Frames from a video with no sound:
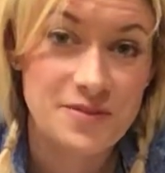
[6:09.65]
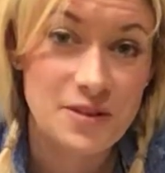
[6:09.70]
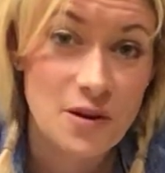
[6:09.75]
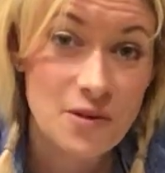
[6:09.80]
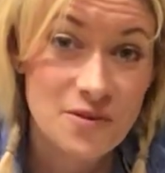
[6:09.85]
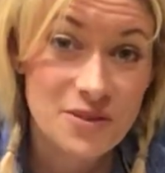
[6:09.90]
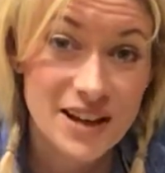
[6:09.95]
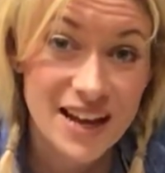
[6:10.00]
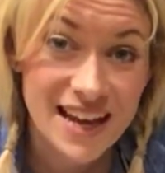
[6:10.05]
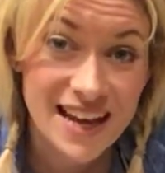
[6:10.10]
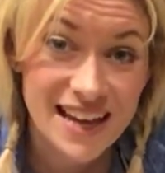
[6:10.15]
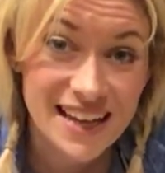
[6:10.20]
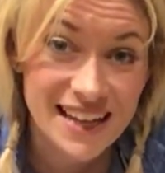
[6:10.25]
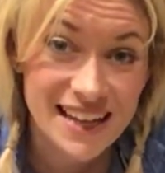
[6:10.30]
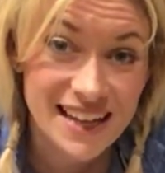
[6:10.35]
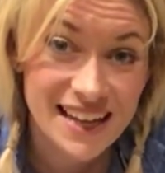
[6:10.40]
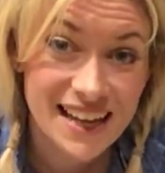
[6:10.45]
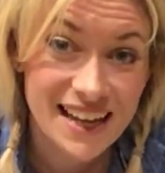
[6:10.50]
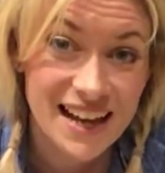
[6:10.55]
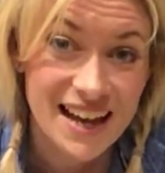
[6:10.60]
Okay?
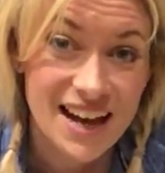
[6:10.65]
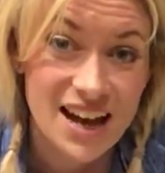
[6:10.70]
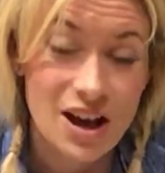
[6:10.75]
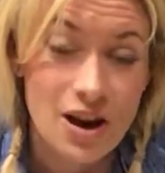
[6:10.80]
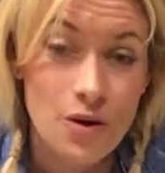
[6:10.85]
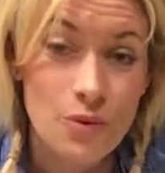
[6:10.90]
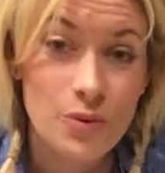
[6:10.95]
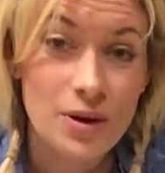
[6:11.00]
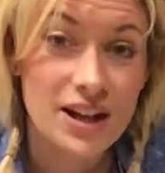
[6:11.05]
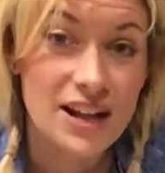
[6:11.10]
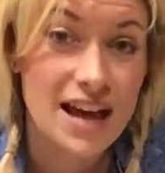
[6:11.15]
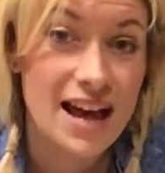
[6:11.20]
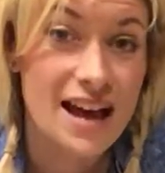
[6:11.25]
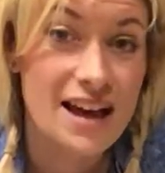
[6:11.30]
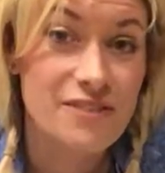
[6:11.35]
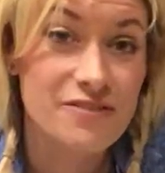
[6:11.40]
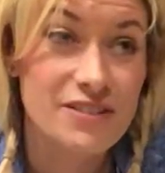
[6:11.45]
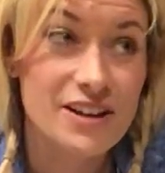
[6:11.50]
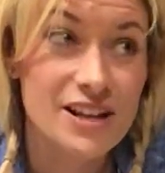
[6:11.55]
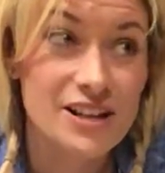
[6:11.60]
Well,
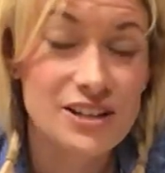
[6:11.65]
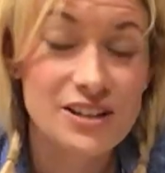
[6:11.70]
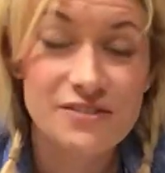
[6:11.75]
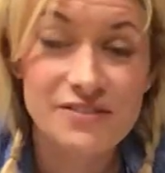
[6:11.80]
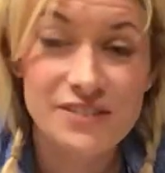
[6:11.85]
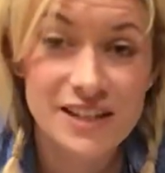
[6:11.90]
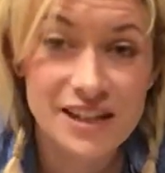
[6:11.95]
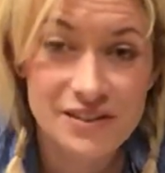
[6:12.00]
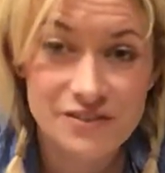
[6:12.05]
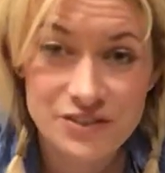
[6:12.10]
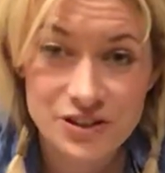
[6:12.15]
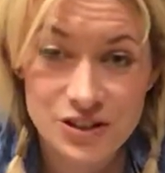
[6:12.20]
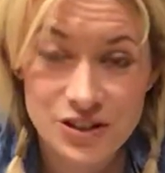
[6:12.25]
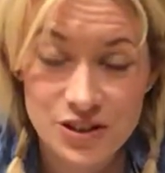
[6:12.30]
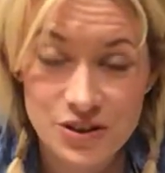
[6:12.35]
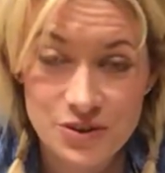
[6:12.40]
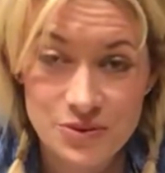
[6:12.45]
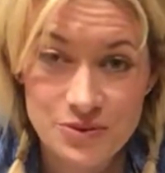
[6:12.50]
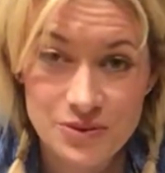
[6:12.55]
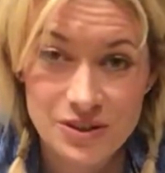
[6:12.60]
have a lovely
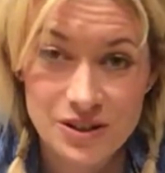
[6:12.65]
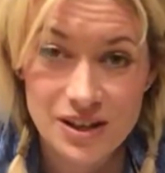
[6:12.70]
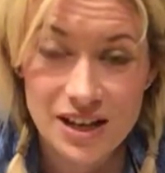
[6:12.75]
afternoon,